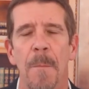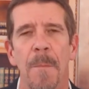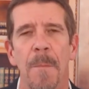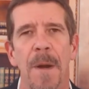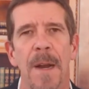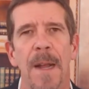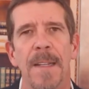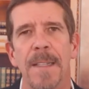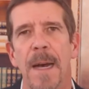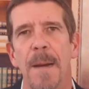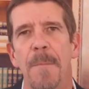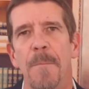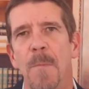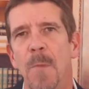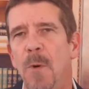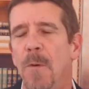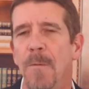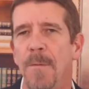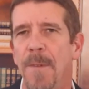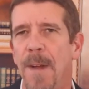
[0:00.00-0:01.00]
But as I
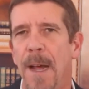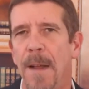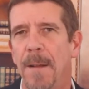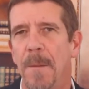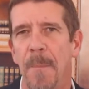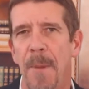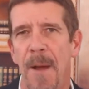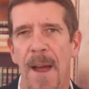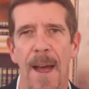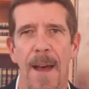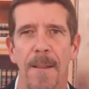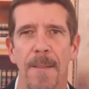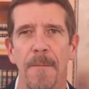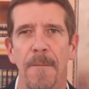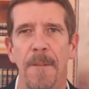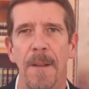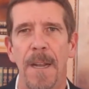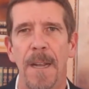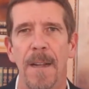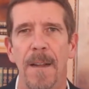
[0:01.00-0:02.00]
moved down the path of
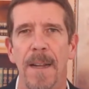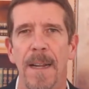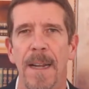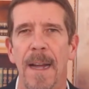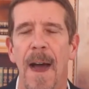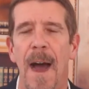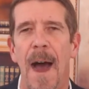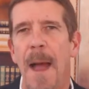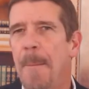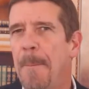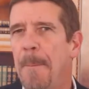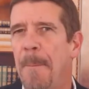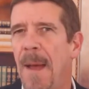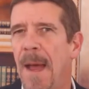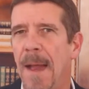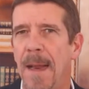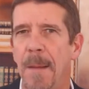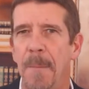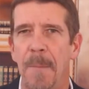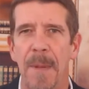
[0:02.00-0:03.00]
healing, I
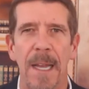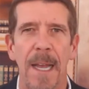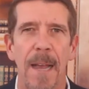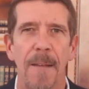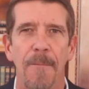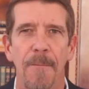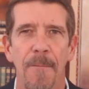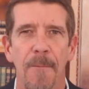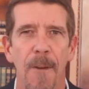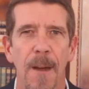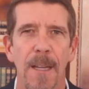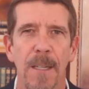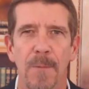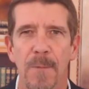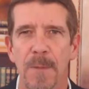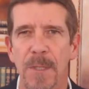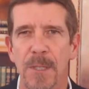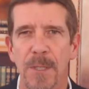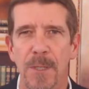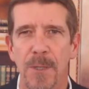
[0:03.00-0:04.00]
met and became friends
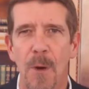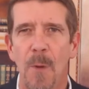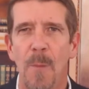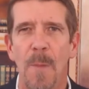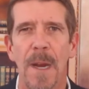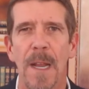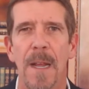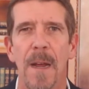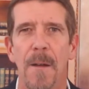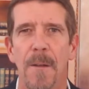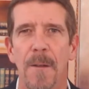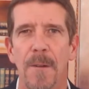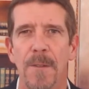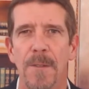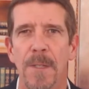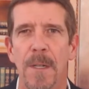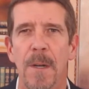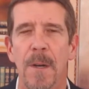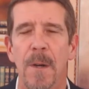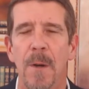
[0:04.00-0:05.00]
with so many
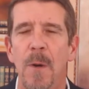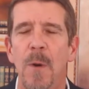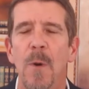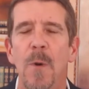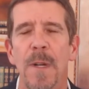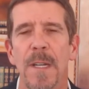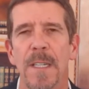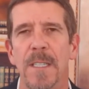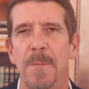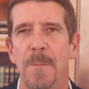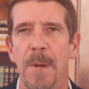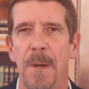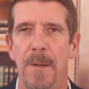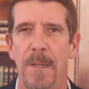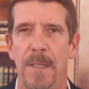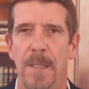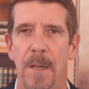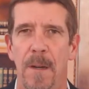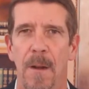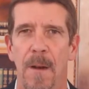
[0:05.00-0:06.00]
others who'd
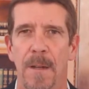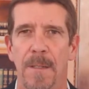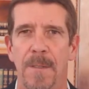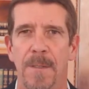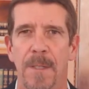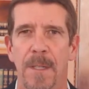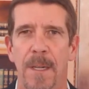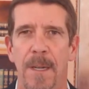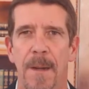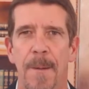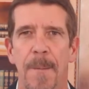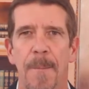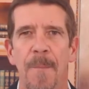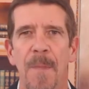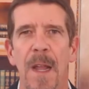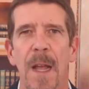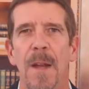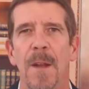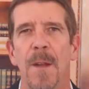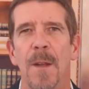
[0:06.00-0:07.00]
experienced loss
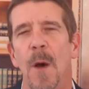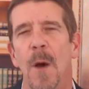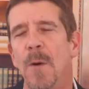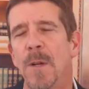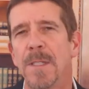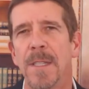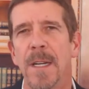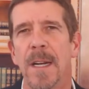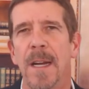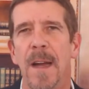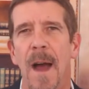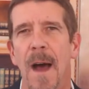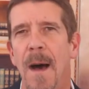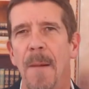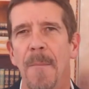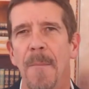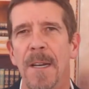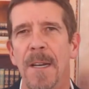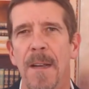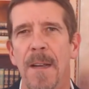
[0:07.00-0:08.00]
and noticed a
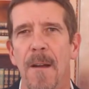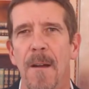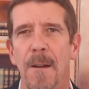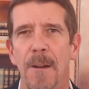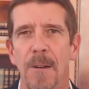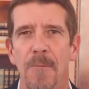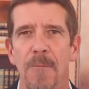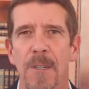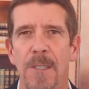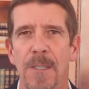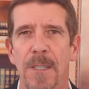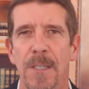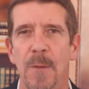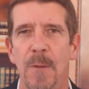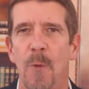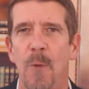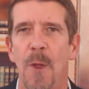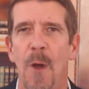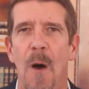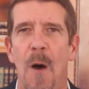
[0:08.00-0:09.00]
common characteristic
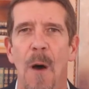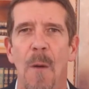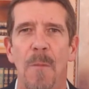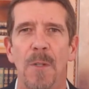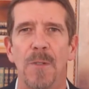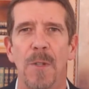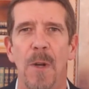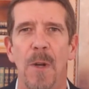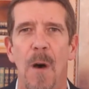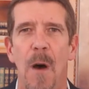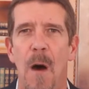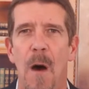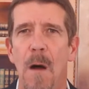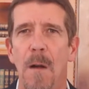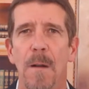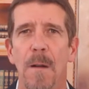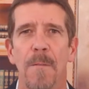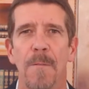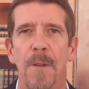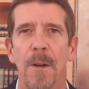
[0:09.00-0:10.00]
with almost
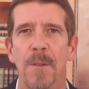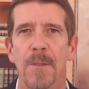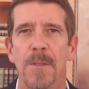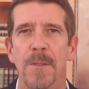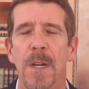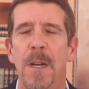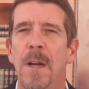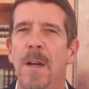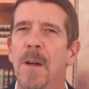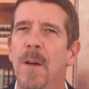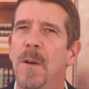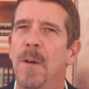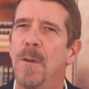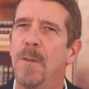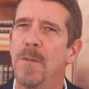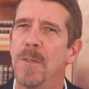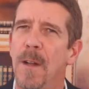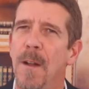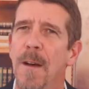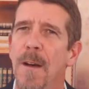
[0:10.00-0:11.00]
all of those
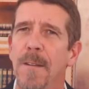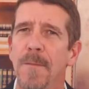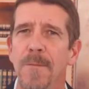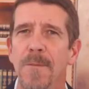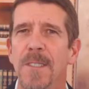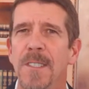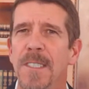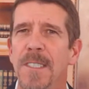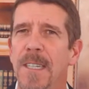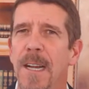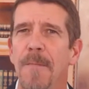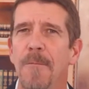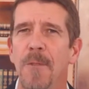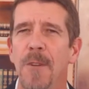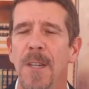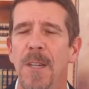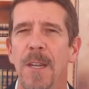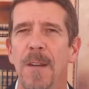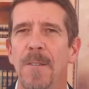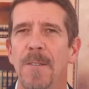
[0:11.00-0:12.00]
whose loss was several
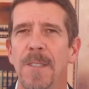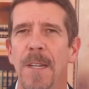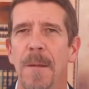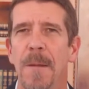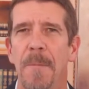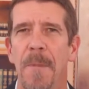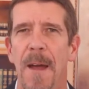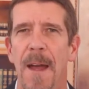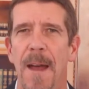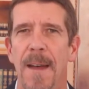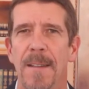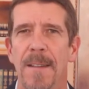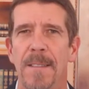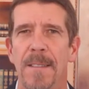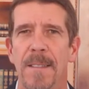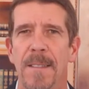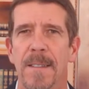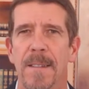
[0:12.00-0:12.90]
years in the past.